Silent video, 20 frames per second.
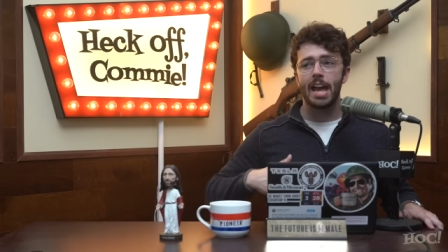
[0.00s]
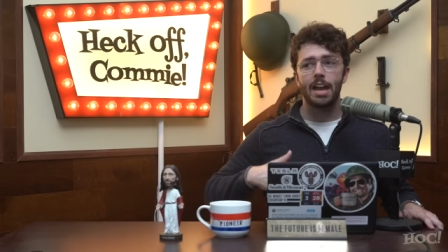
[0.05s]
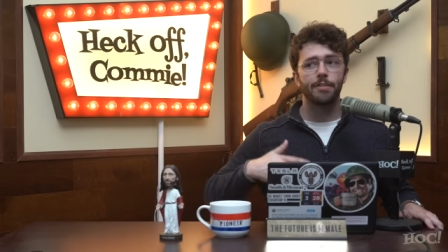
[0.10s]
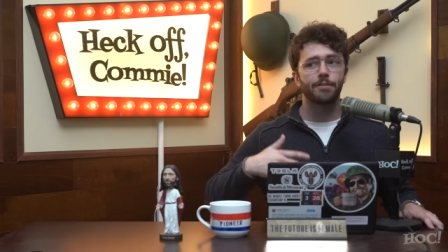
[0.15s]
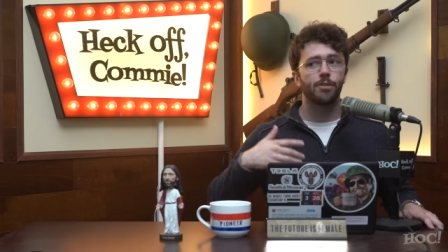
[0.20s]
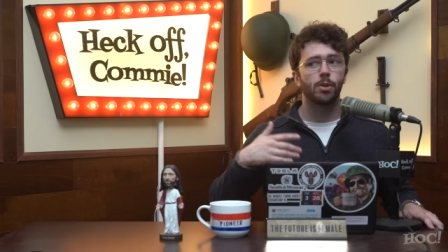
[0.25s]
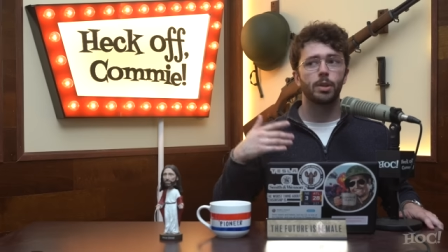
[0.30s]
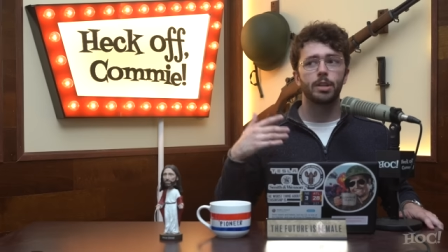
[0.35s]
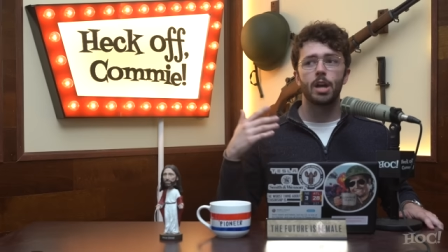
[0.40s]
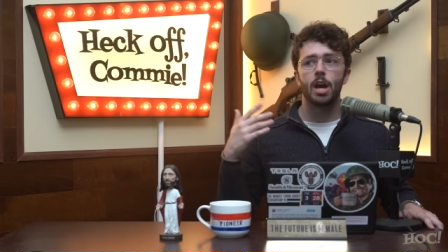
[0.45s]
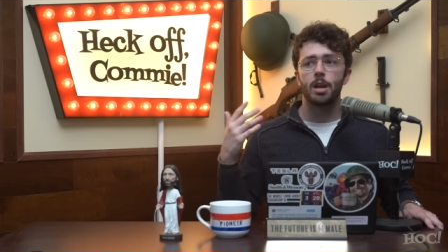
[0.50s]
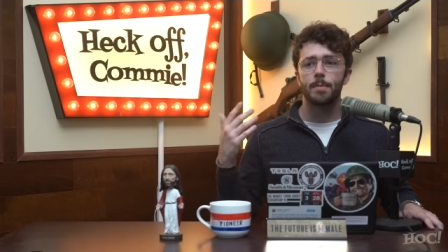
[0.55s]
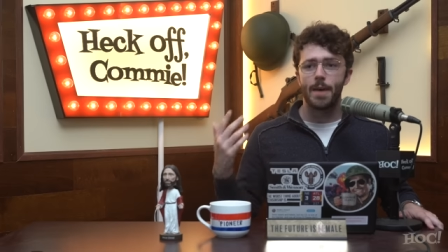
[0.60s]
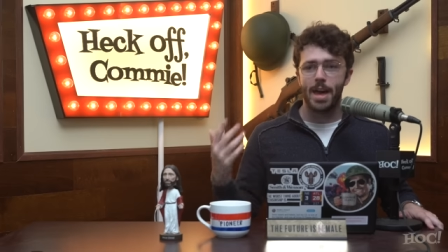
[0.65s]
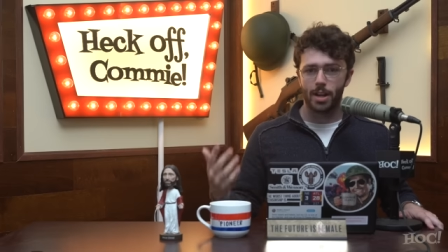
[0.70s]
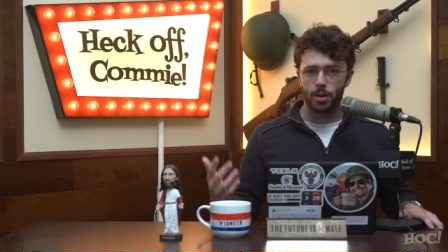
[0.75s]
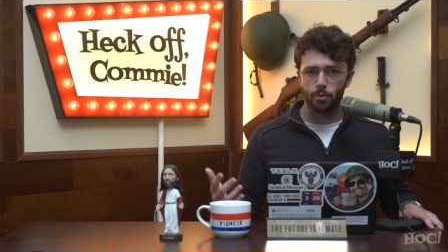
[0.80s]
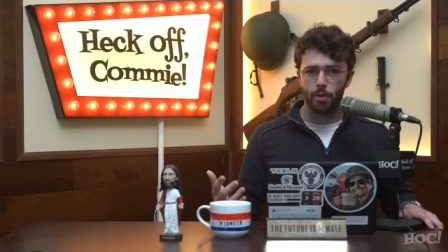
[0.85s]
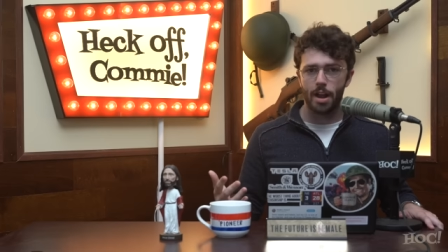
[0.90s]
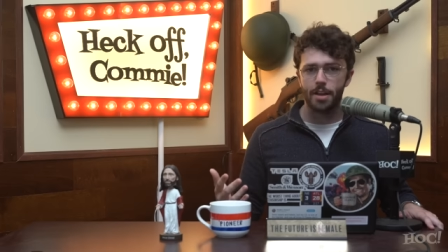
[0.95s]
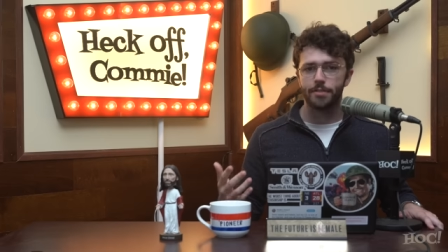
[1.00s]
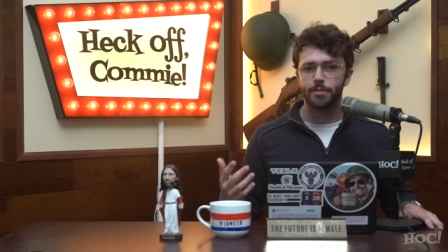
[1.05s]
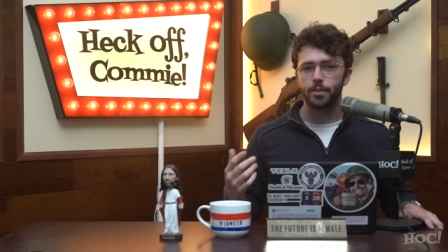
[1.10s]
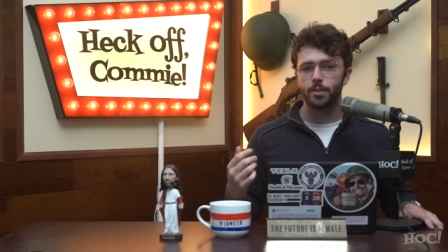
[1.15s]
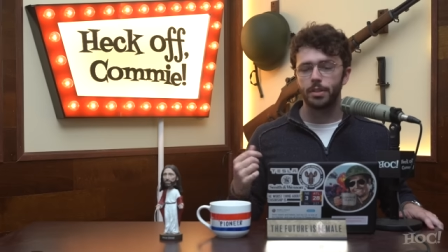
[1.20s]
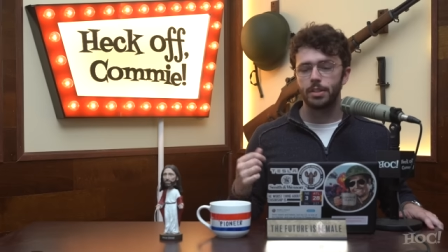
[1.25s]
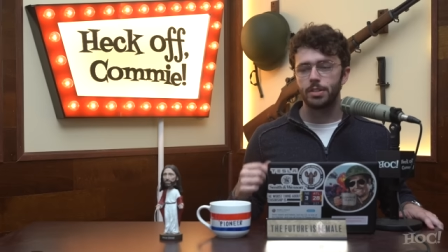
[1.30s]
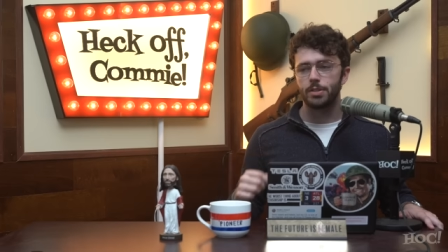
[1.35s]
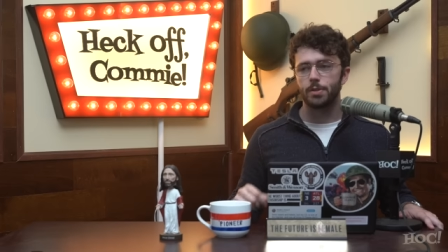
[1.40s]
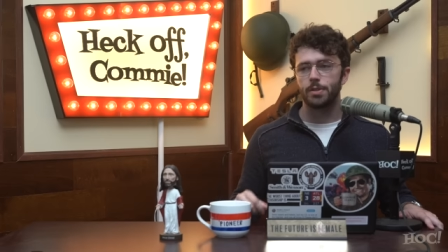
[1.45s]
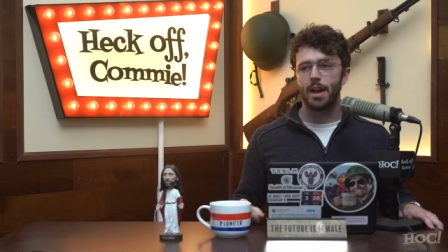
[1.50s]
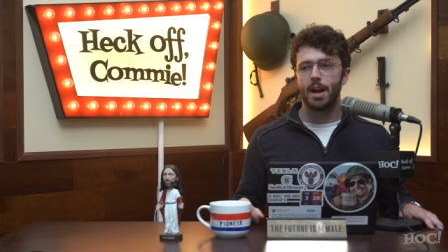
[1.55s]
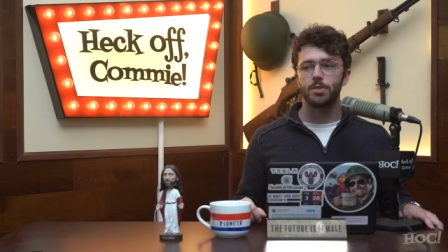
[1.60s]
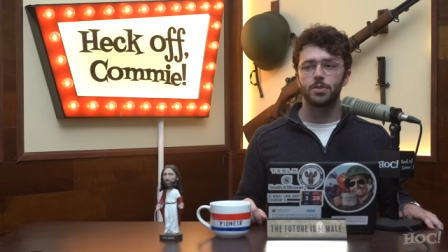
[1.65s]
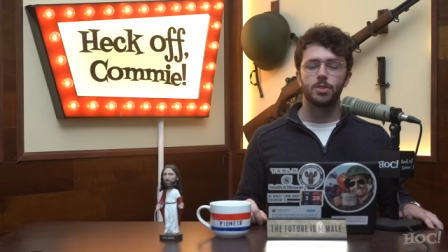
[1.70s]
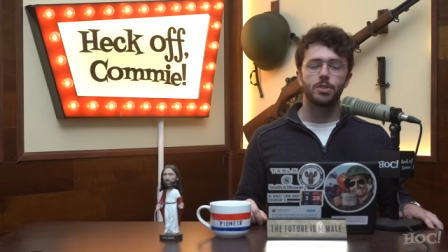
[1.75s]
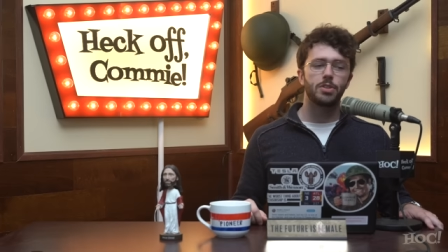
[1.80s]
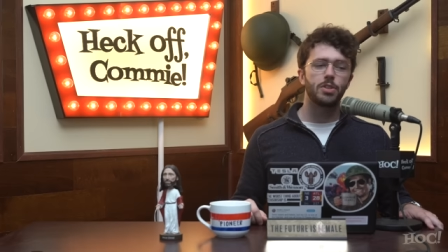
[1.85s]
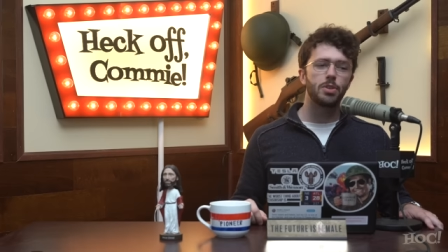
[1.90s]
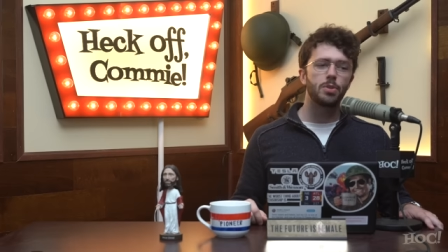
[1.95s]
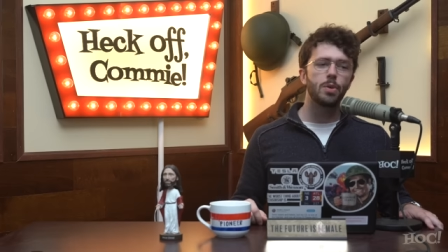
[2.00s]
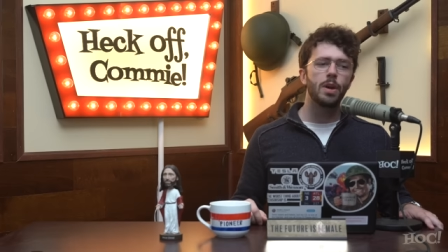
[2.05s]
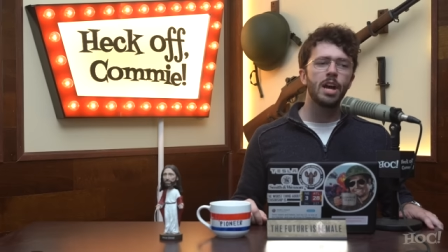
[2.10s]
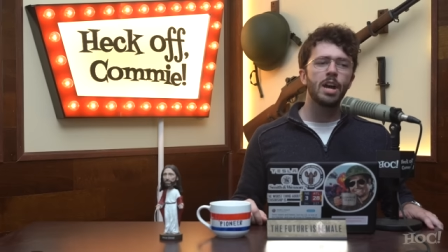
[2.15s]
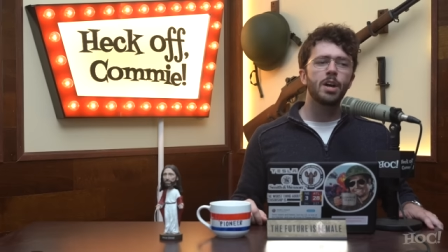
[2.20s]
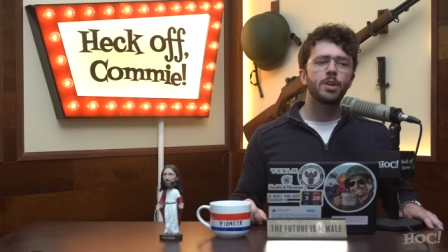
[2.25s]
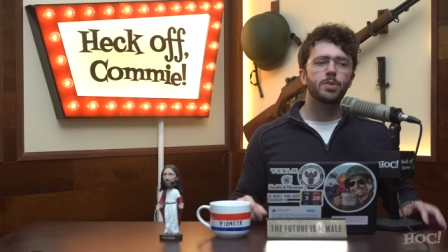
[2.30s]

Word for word: a fully automatic rifle in 2002.